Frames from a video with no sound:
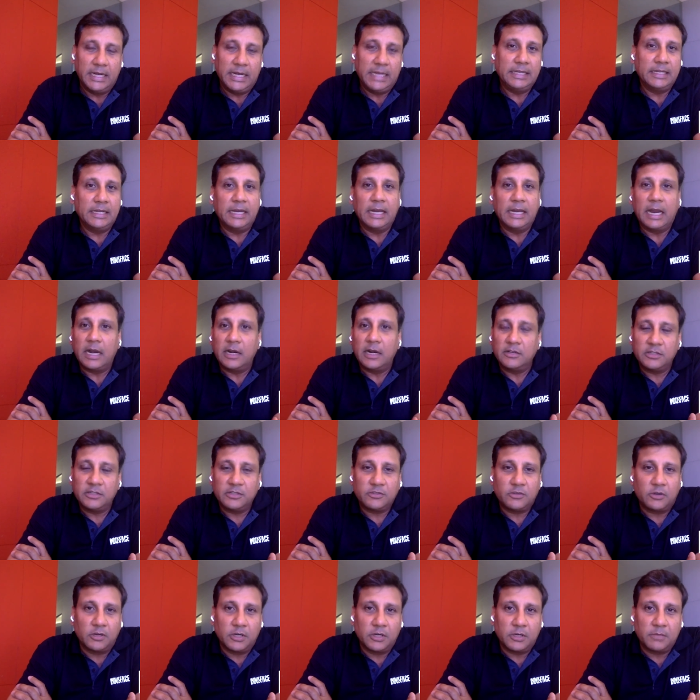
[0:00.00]
and the
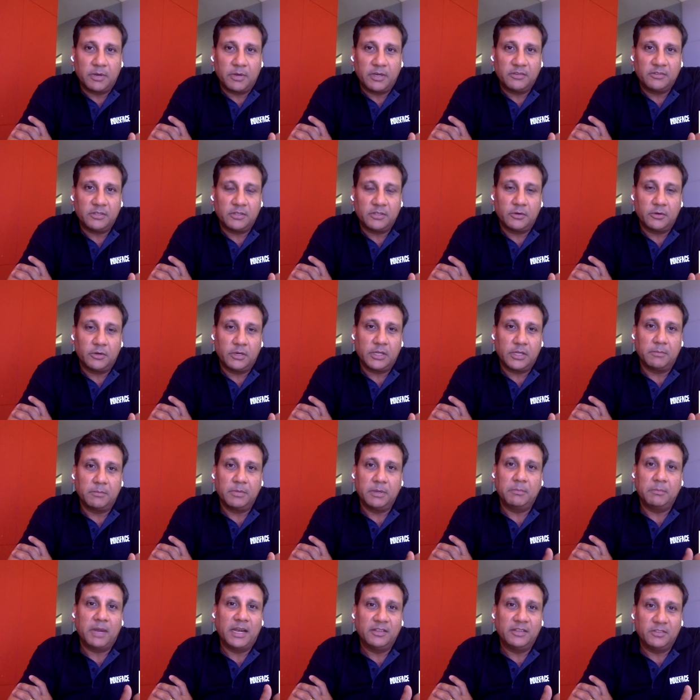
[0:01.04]
largest enterprise security
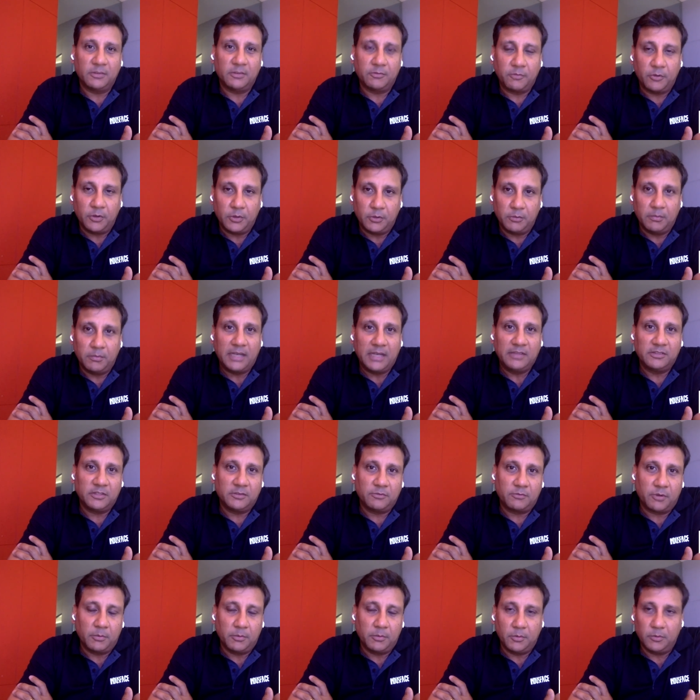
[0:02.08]
company buys it from you,
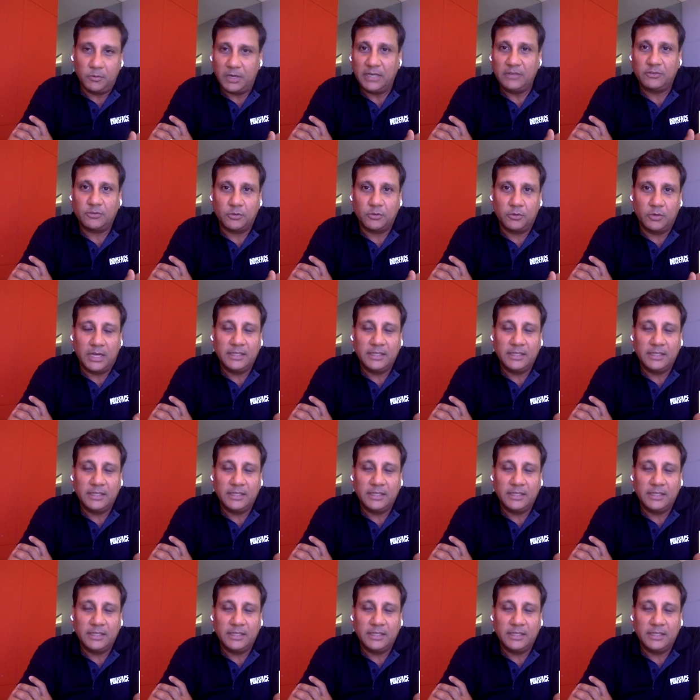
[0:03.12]
right?